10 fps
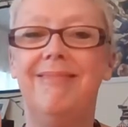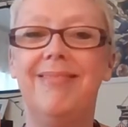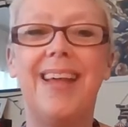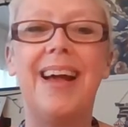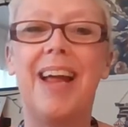
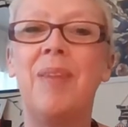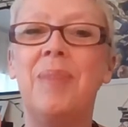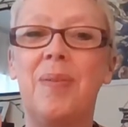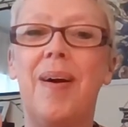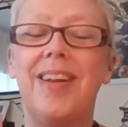that can
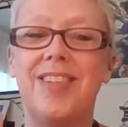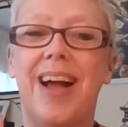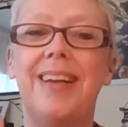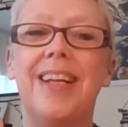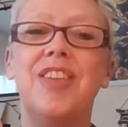be quite a
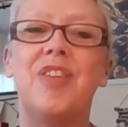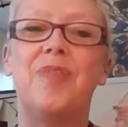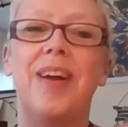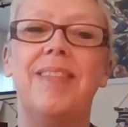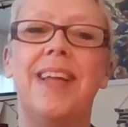challenge to
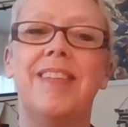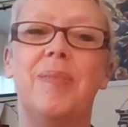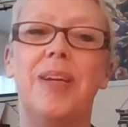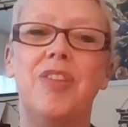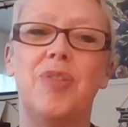find things that
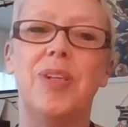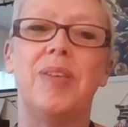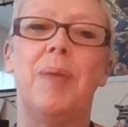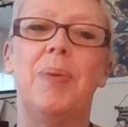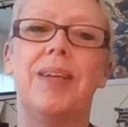we enjoy
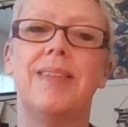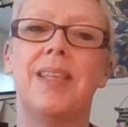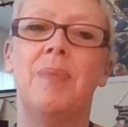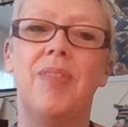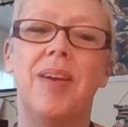doing, because
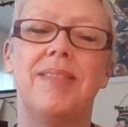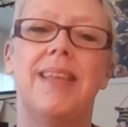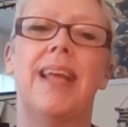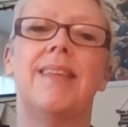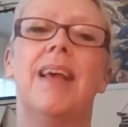some of those
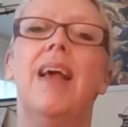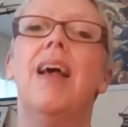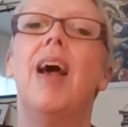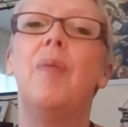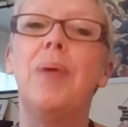things
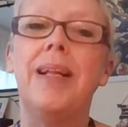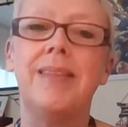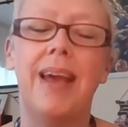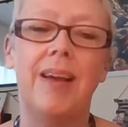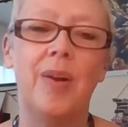are being
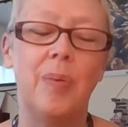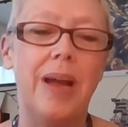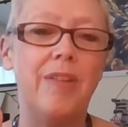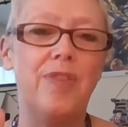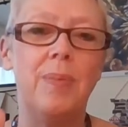taken
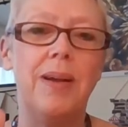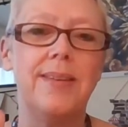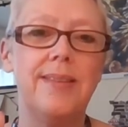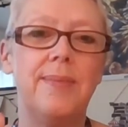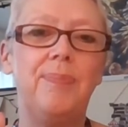away from
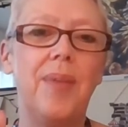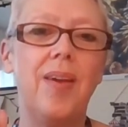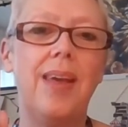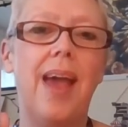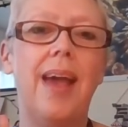us.
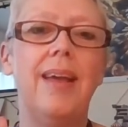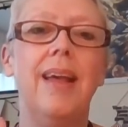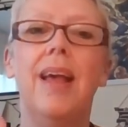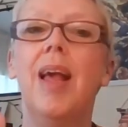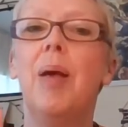Okay,
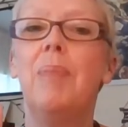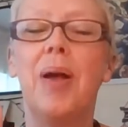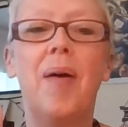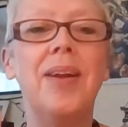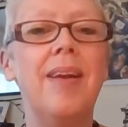
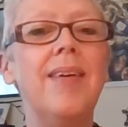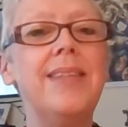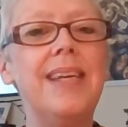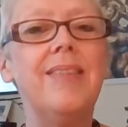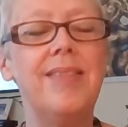but on an
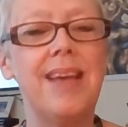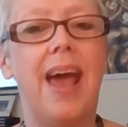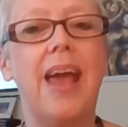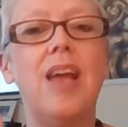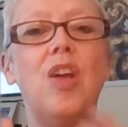ideal
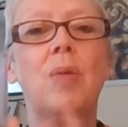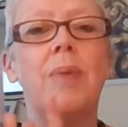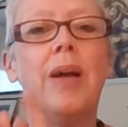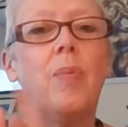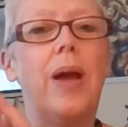day, you
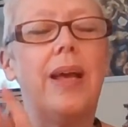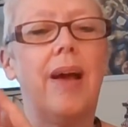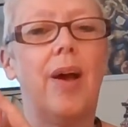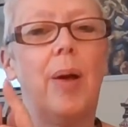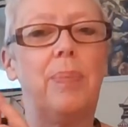may wake
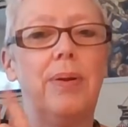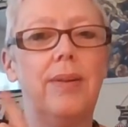up